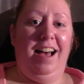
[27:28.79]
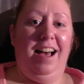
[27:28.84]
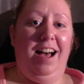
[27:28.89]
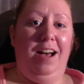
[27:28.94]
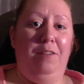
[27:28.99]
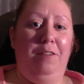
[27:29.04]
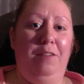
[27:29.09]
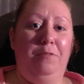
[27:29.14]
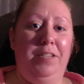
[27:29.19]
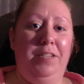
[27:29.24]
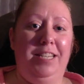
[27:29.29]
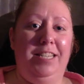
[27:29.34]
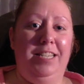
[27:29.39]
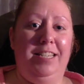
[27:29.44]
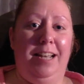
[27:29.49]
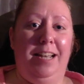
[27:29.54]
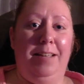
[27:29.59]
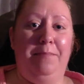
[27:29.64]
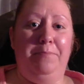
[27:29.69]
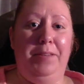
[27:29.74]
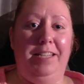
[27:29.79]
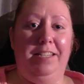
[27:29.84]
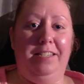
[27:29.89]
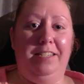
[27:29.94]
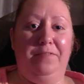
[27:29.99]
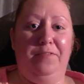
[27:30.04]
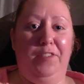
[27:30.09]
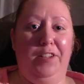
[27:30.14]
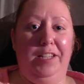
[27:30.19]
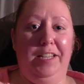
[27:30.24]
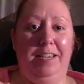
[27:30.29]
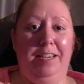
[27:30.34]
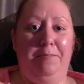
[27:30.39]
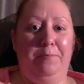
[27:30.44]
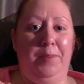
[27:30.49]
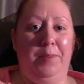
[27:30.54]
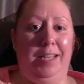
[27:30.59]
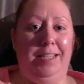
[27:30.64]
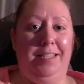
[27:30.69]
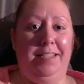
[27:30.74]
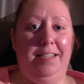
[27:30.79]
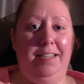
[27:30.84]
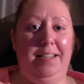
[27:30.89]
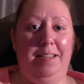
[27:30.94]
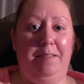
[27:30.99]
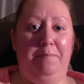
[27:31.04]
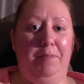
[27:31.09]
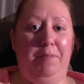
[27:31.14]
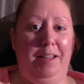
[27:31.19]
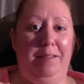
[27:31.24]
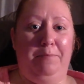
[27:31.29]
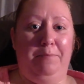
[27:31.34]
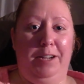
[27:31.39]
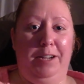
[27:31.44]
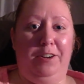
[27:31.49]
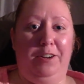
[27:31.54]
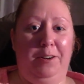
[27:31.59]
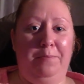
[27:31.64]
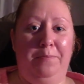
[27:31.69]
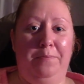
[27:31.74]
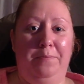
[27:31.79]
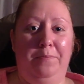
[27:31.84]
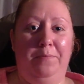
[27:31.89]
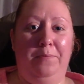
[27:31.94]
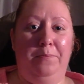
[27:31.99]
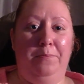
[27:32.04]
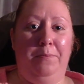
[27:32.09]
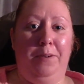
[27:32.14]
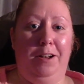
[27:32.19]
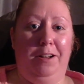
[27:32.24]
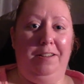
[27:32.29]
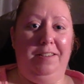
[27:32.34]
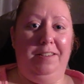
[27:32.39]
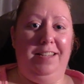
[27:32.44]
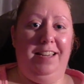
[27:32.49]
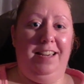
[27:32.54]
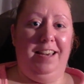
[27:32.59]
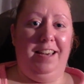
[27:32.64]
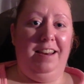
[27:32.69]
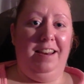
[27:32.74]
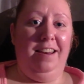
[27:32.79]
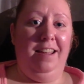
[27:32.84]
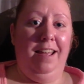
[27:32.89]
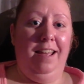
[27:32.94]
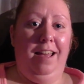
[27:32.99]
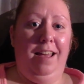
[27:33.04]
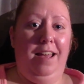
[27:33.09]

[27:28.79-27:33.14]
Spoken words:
I want to die peacefully in my sleep like my grandpa did,